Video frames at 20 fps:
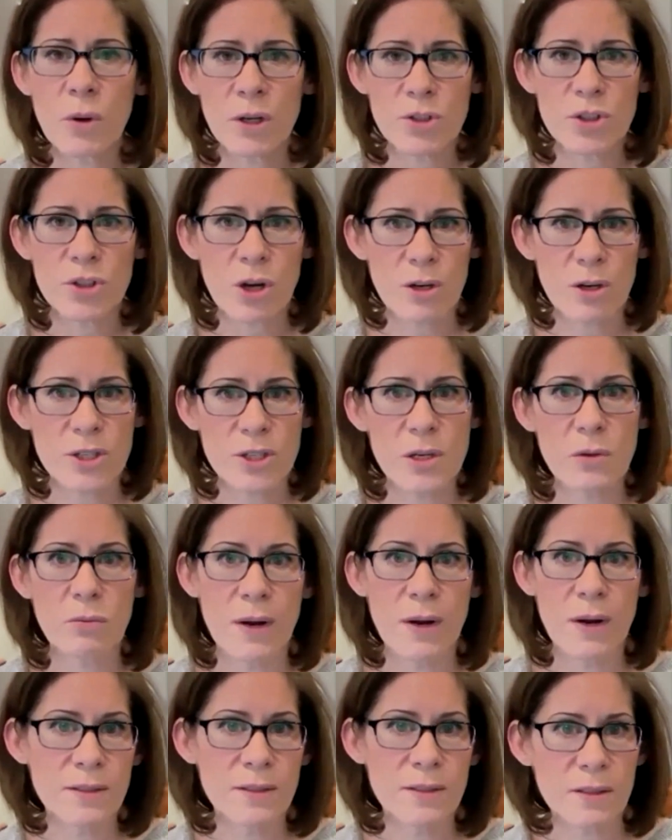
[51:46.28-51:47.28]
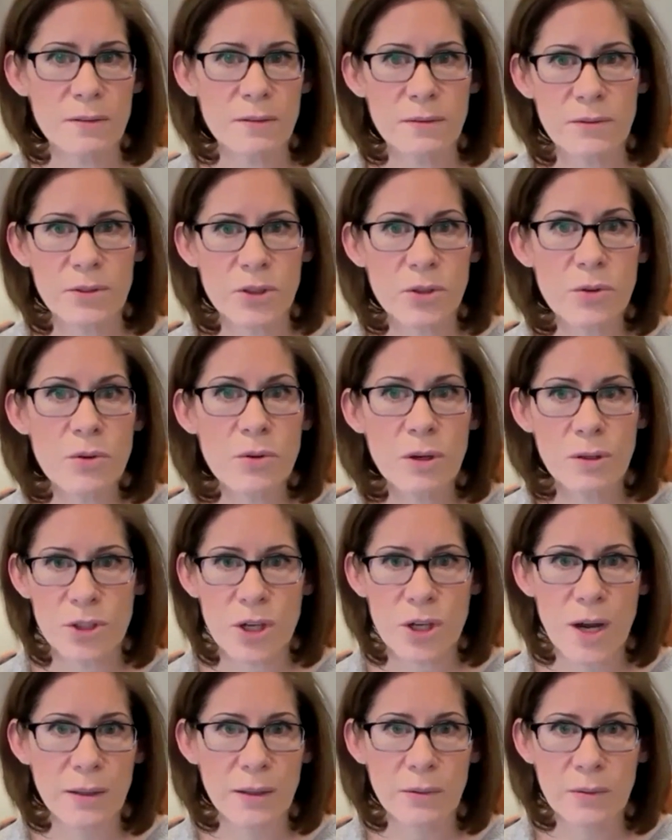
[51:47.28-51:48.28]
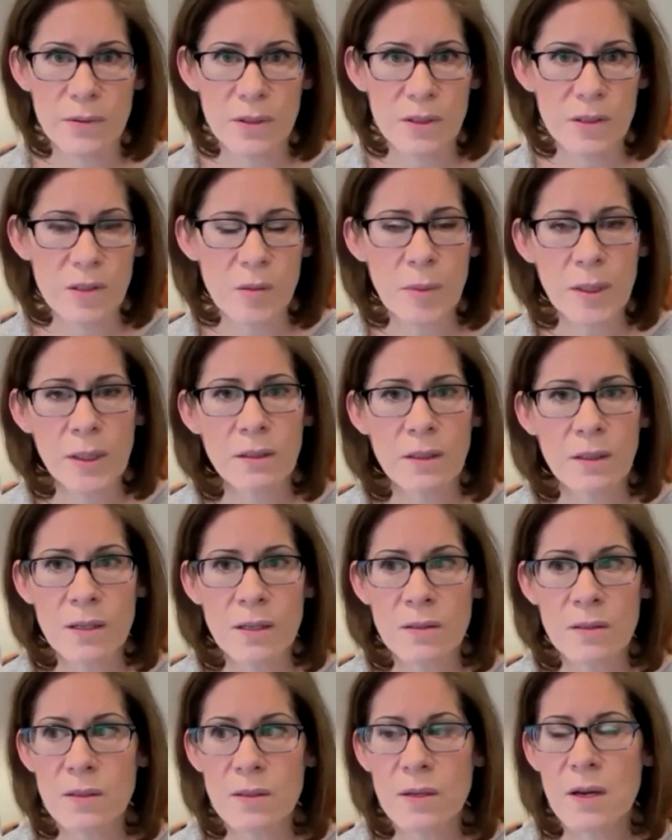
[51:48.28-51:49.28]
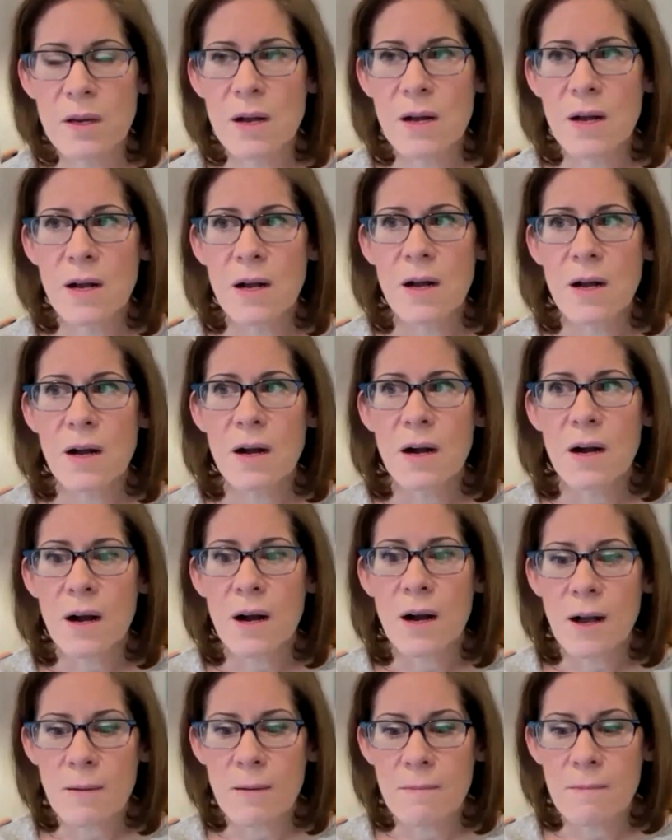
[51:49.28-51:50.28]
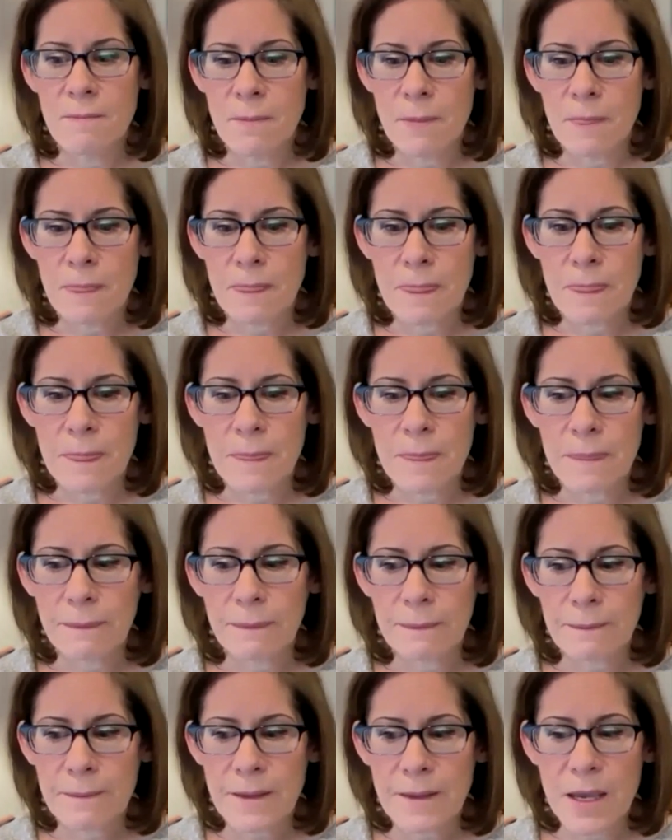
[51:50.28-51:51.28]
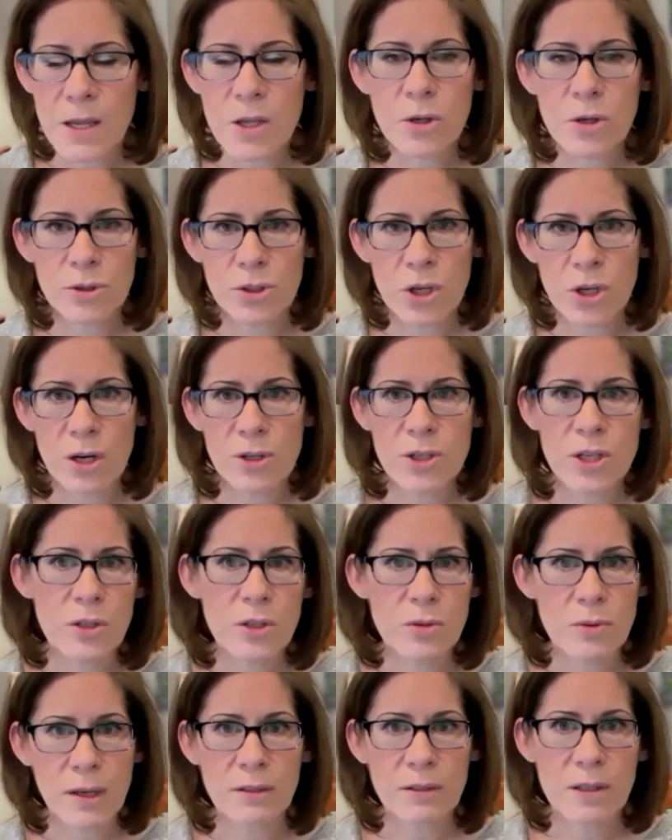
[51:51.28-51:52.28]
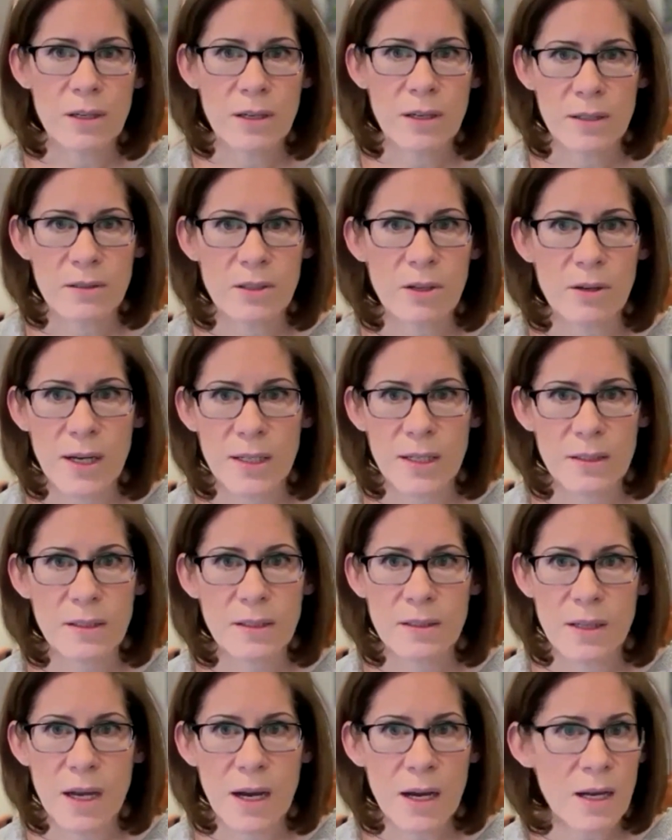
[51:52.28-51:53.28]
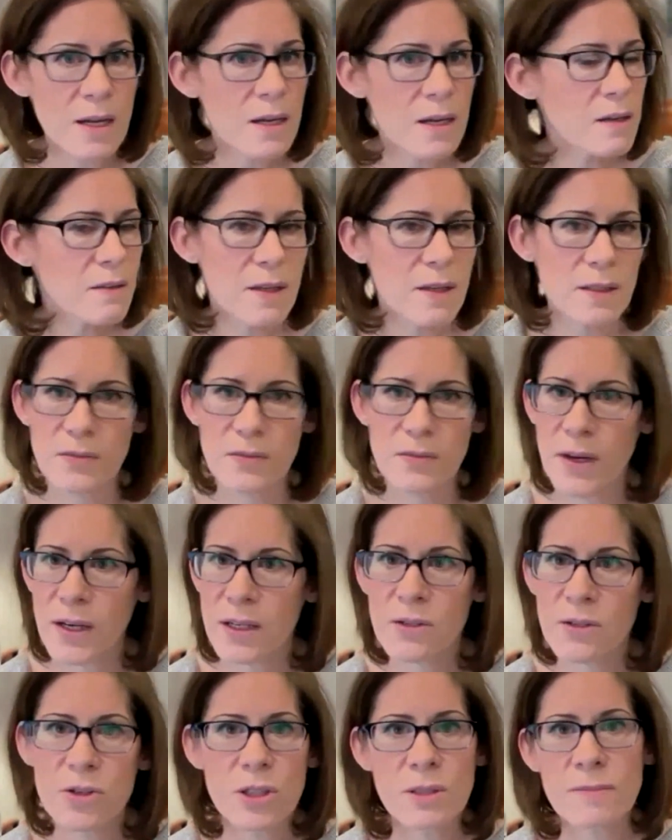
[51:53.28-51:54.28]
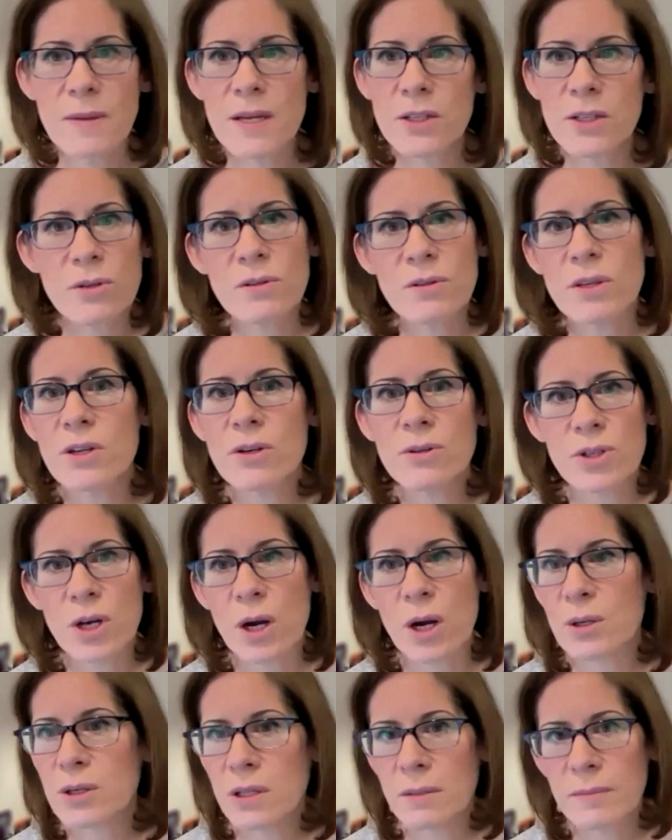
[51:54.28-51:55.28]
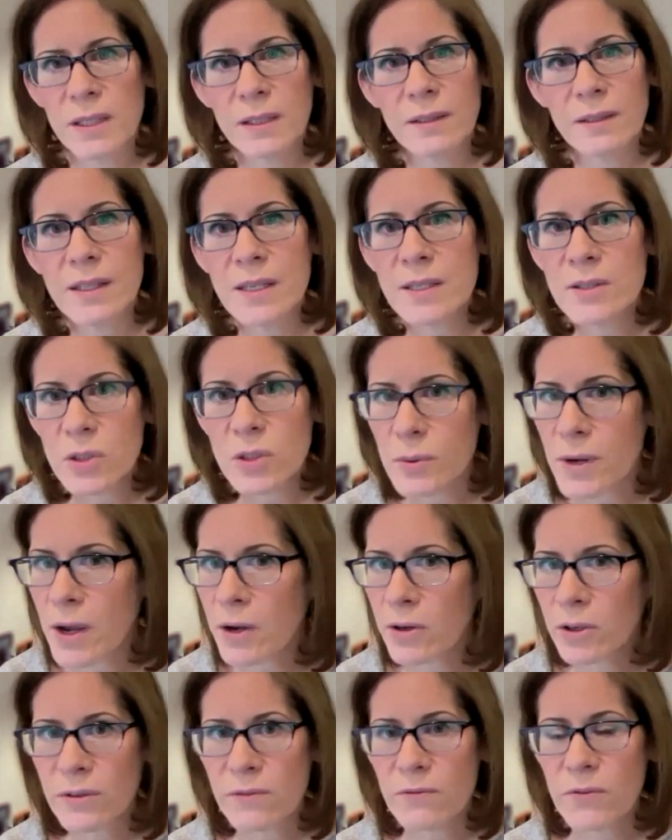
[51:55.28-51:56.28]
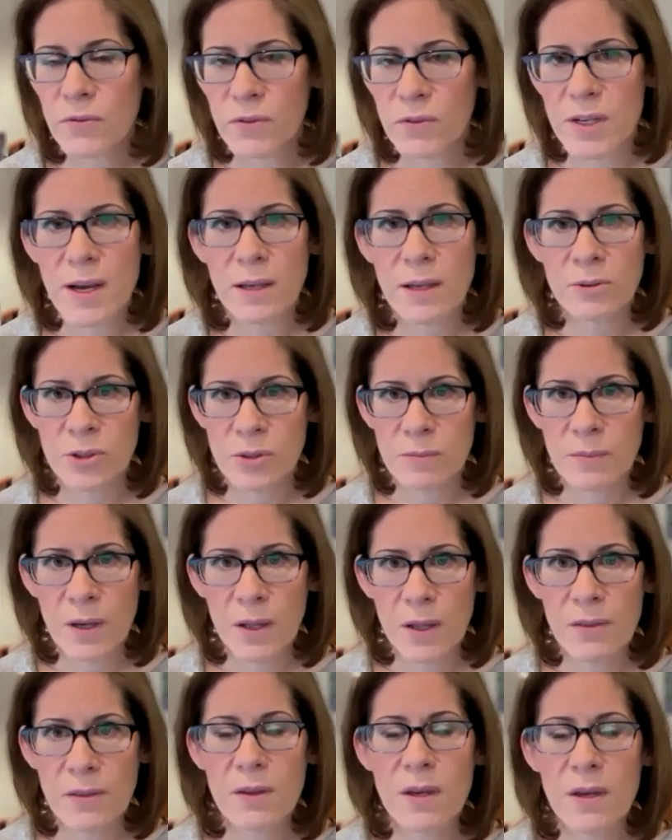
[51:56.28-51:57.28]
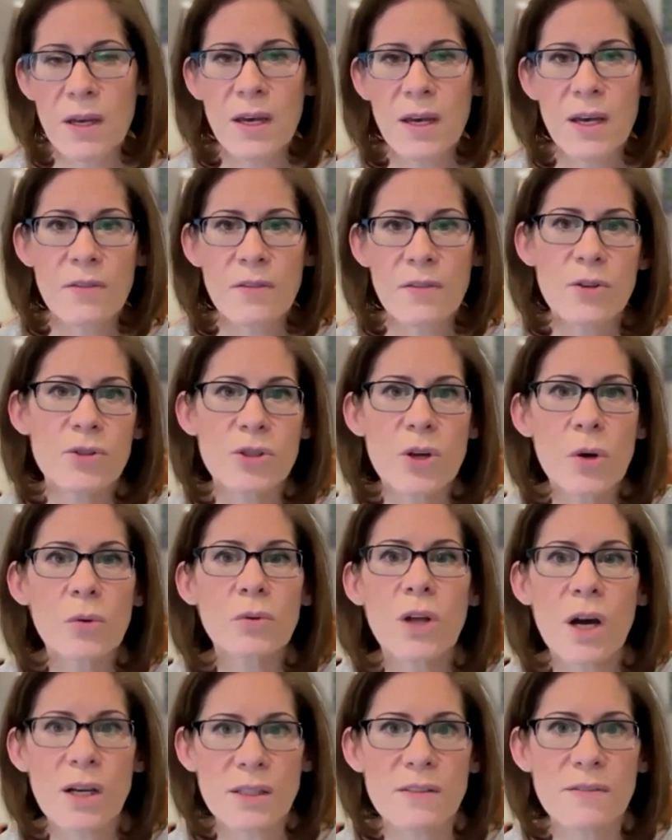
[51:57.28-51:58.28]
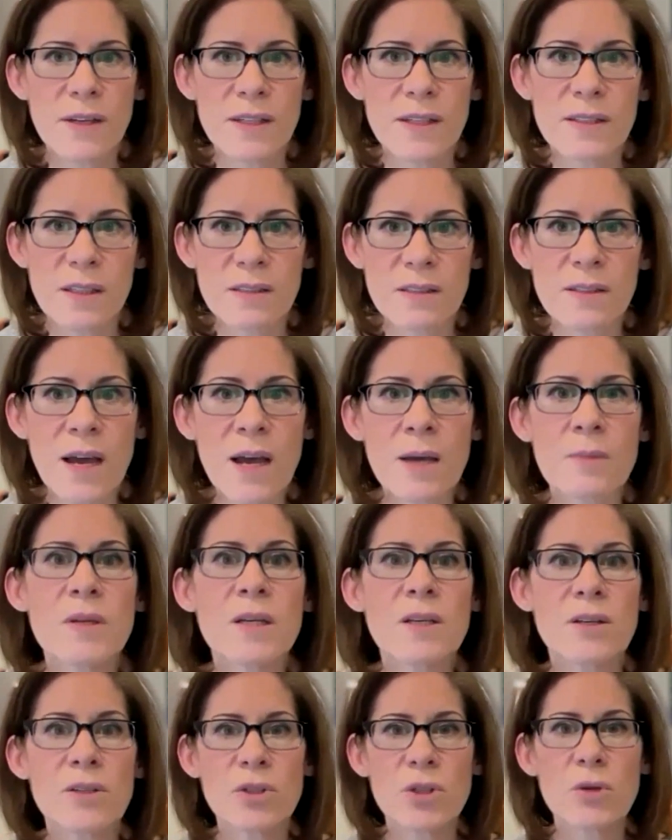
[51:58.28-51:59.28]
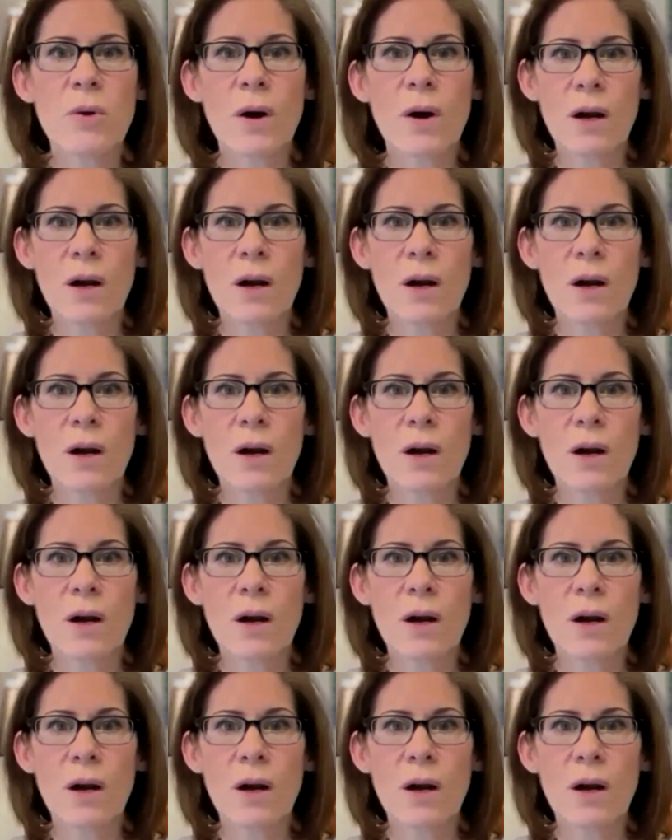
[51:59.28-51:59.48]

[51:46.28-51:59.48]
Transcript: charging rent to your child with disabilities, and you're charging it directly against their SSI, that's fine. Just make sure that you're charging them at least $350 a month. There's no loss of SSI because